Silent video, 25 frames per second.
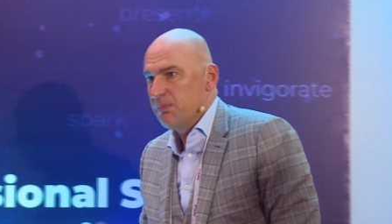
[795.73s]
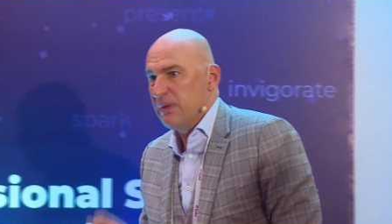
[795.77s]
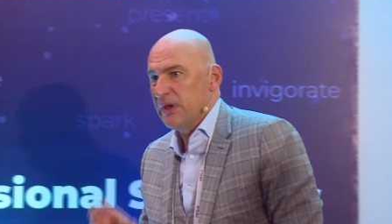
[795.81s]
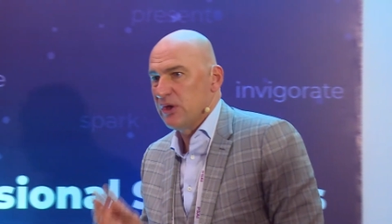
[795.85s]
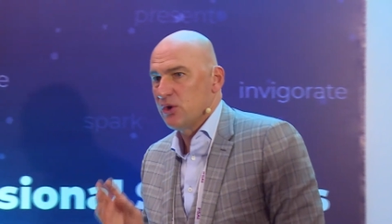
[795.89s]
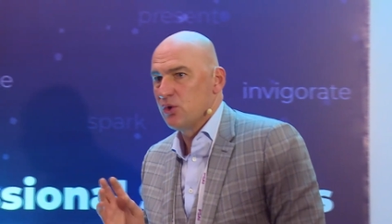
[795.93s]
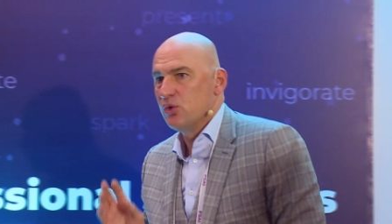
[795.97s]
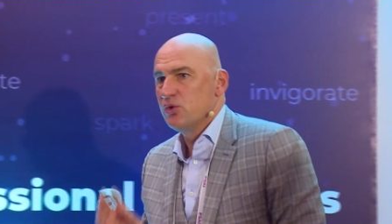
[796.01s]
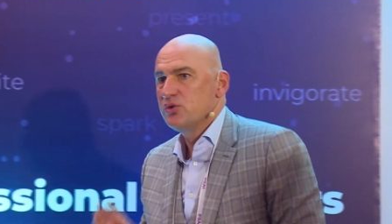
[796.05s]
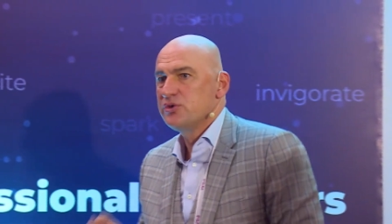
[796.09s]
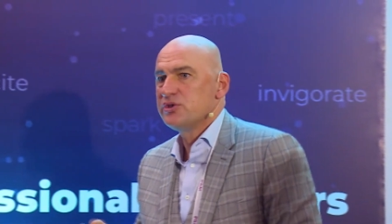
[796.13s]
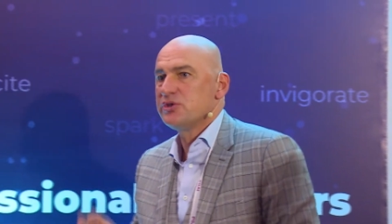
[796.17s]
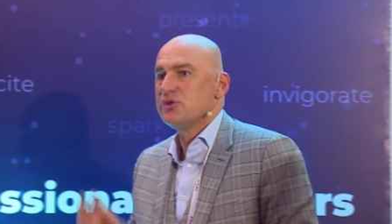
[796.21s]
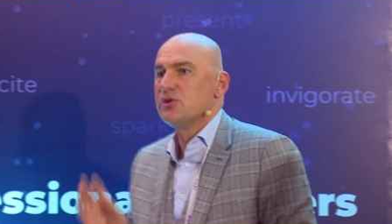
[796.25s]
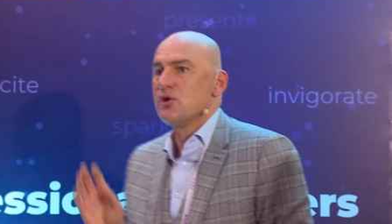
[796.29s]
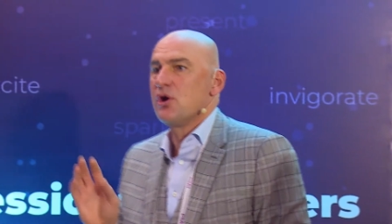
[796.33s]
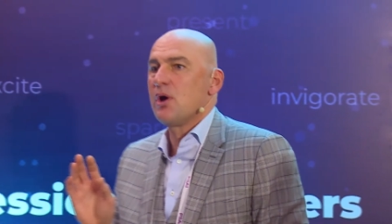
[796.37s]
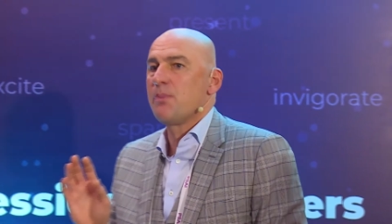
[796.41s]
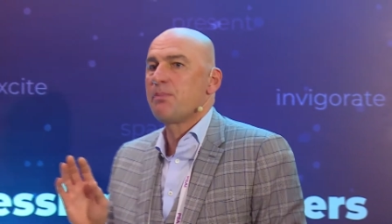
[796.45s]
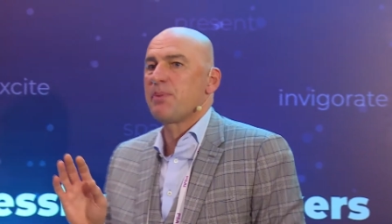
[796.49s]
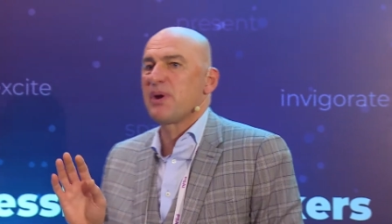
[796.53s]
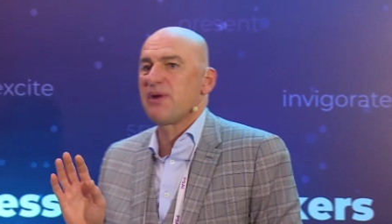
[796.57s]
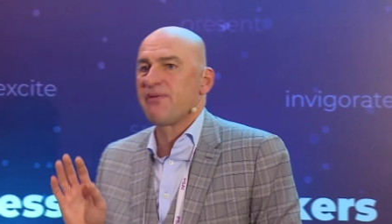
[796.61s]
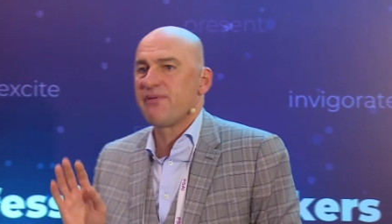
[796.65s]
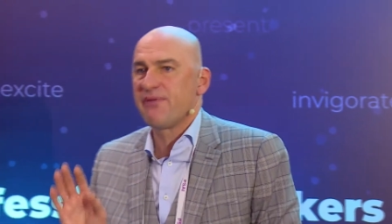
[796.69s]
Because
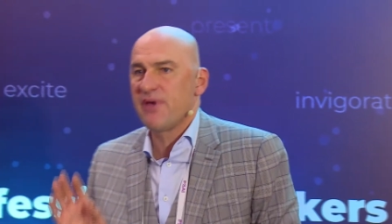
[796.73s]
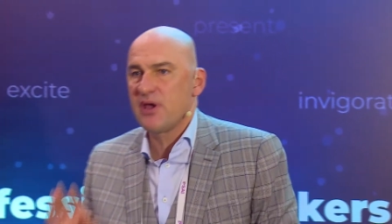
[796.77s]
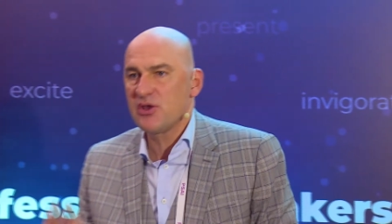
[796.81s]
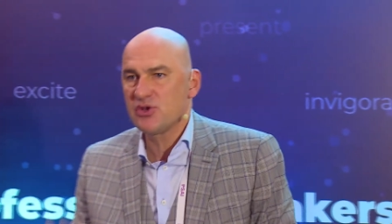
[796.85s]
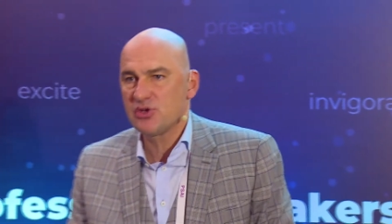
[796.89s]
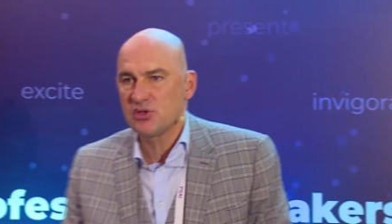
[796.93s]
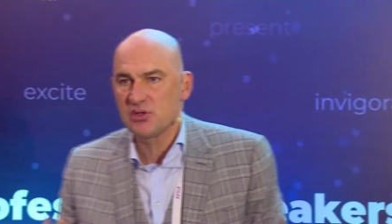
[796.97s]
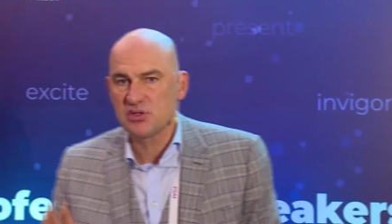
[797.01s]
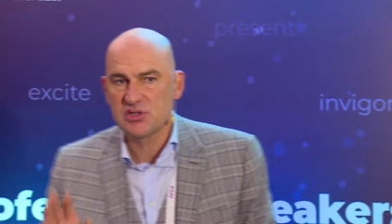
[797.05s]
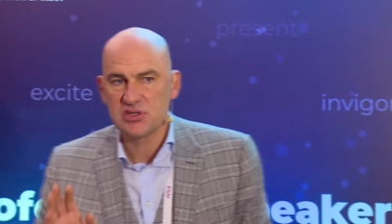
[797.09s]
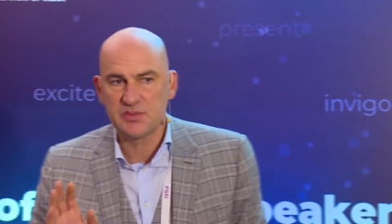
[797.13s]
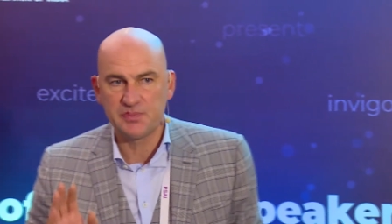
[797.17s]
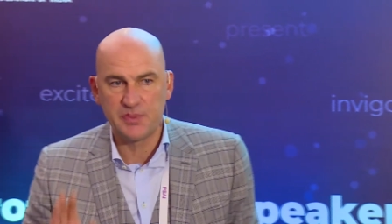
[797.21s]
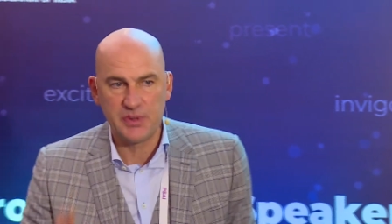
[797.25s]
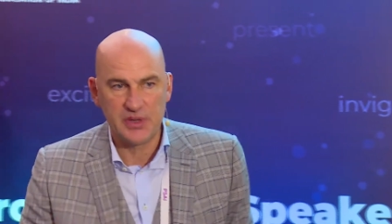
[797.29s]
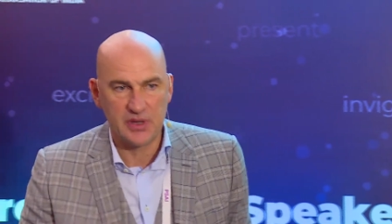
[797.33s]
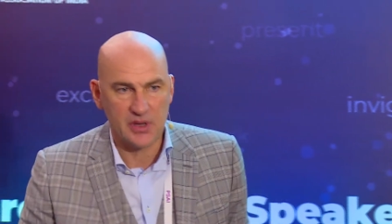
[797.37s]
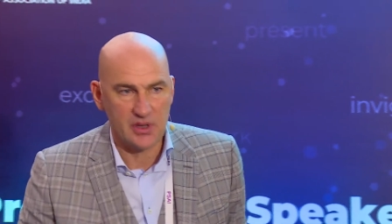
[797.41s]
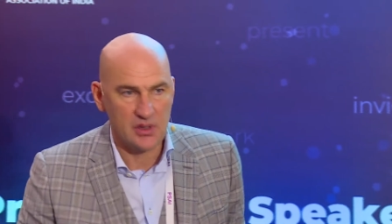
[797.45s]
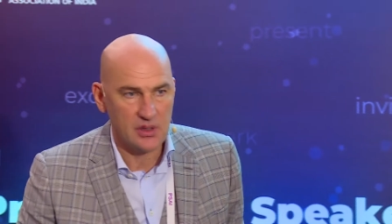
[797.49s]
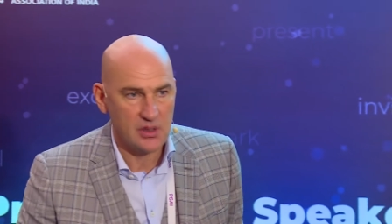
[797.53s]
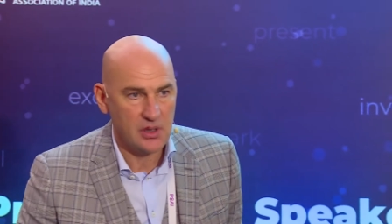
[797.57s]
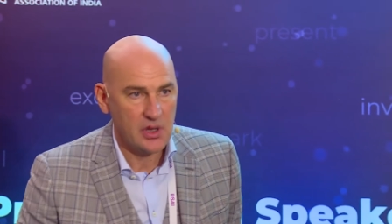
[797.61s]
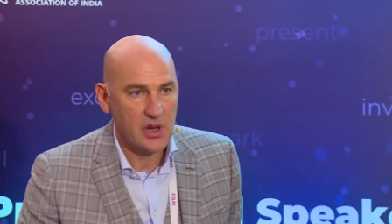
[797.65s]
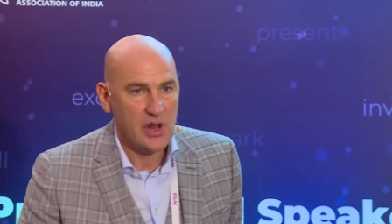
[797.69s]
you're a professional
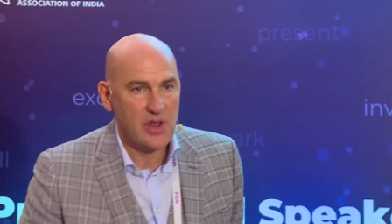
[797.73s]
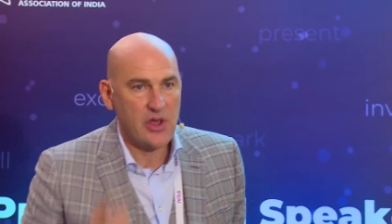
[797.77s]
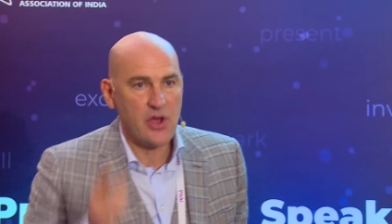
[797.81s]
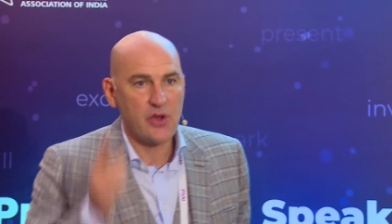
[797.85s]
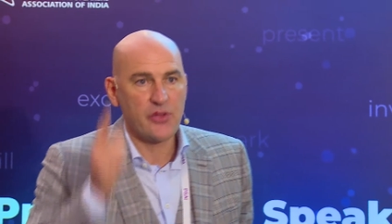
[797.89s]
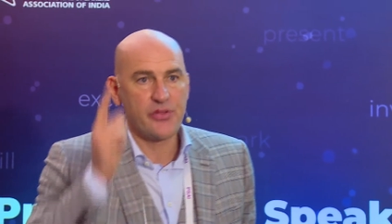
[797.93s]
speaker,